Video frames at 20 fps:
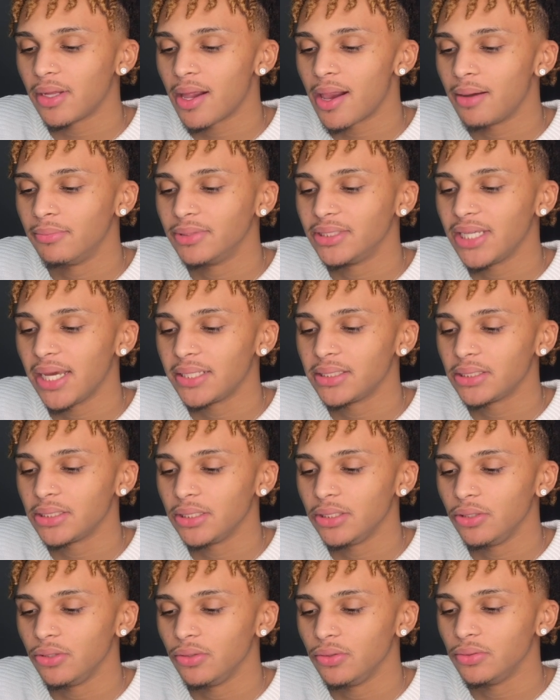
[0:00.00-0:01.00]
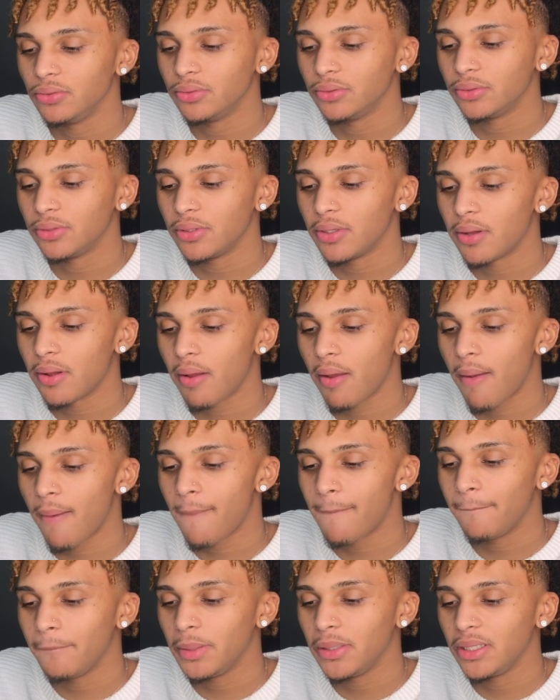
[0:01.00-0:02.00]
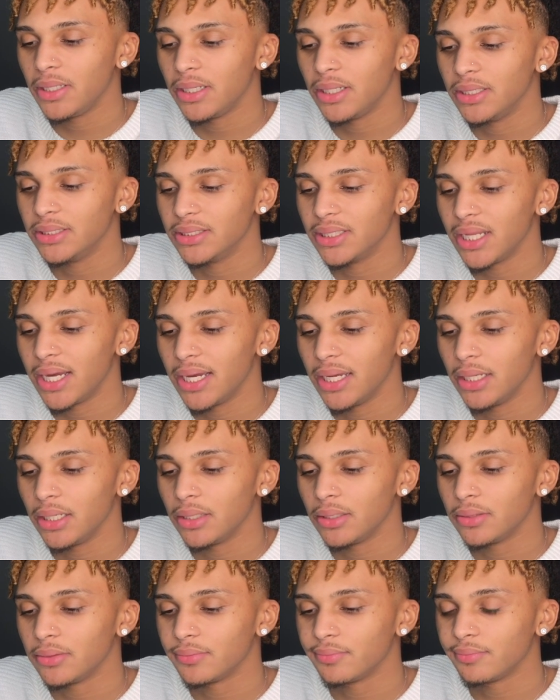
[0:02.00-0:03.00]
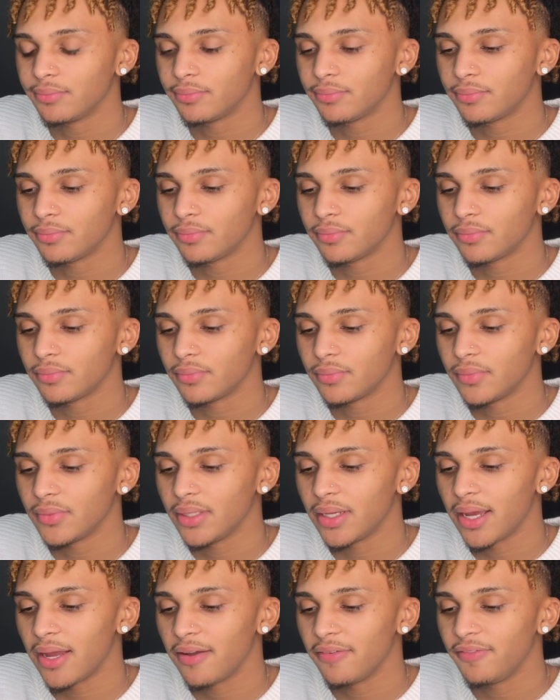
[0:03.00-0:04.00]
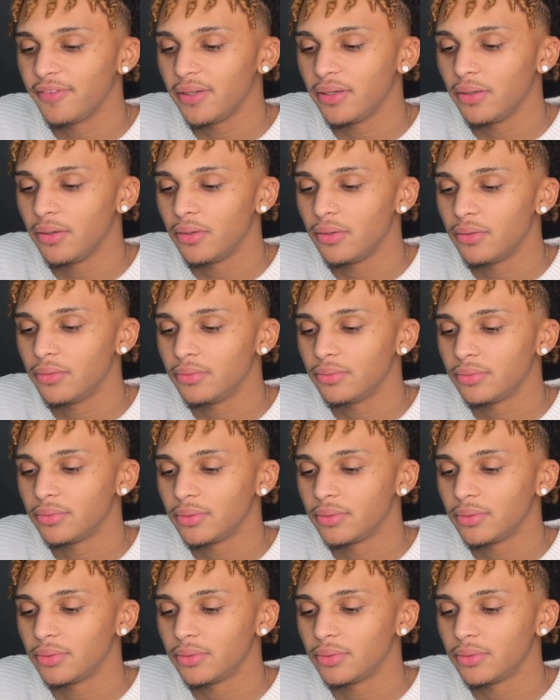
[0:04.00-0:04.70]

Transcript: I'm texting you because, like, I feel